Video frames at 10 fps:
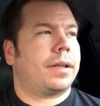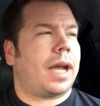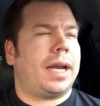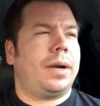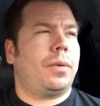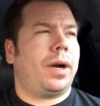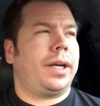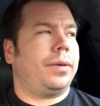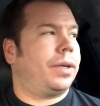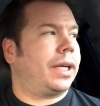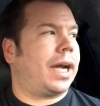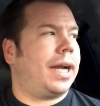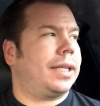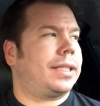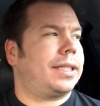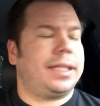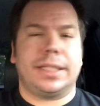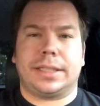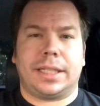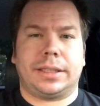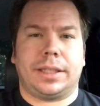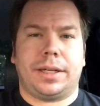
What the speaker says: anyone to kind of see this as